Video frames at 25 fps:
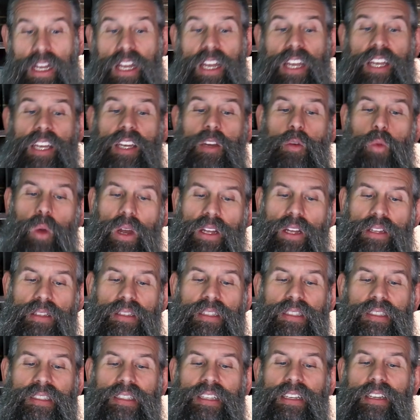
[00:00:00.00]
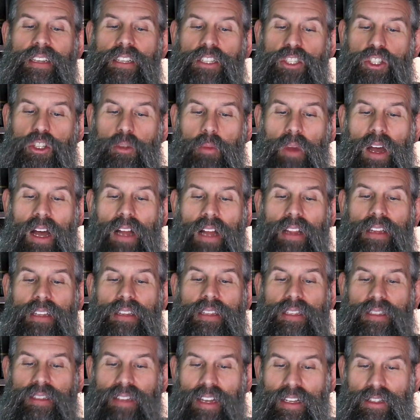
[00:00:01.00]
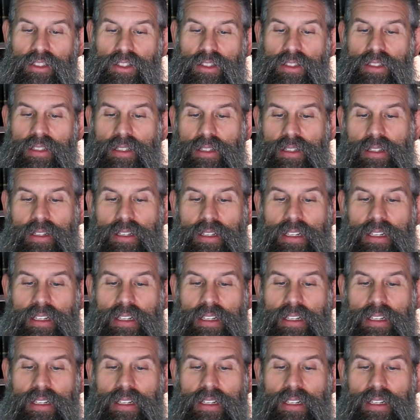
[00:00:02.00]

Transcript: He went to see Ishmael in the desert